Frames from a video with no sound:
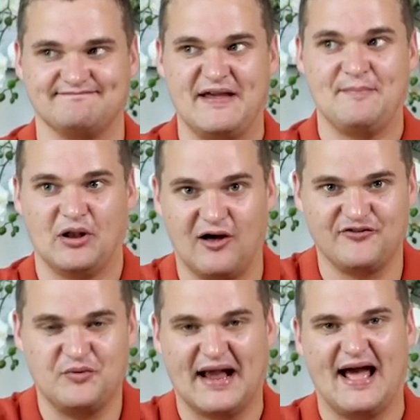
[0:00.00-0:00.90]
people are
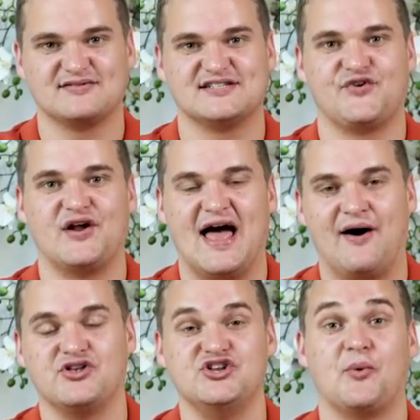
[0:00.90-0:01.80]
viewing houses right
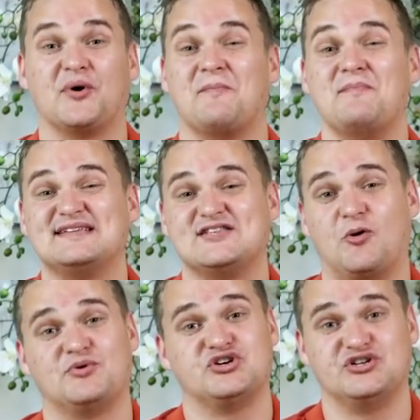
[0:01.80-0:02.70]
now and you don't want to miss the
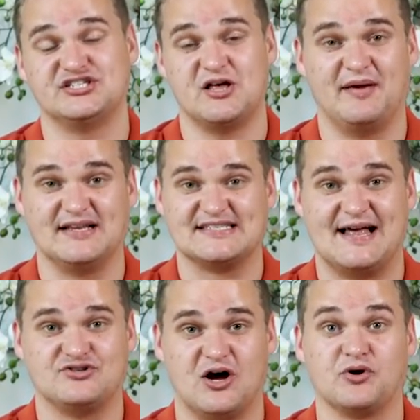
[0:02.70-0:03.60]
opportunities that are being
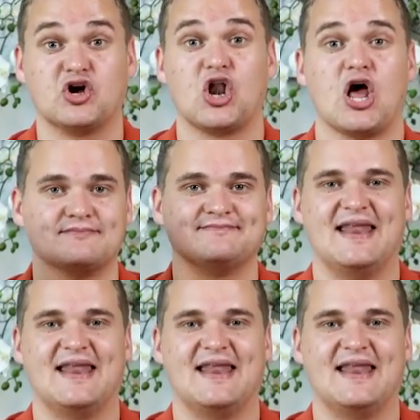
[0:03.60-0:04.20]
snapped up. Good luck.